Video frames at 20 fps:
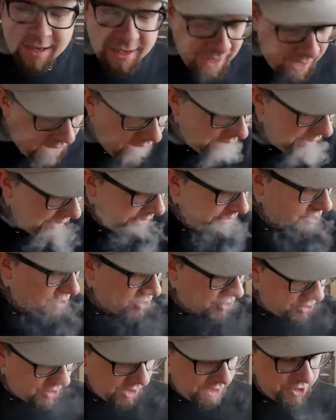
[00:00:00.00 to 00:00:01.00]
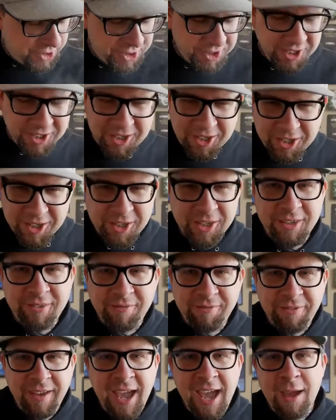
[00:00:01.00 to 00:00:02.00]
God, it's such a good
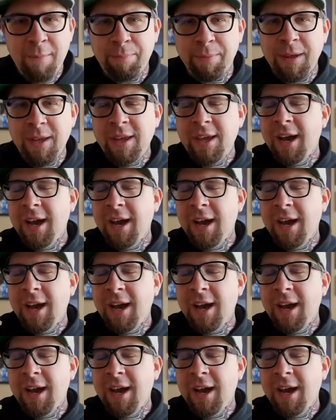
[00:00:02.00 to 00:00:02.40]
vape.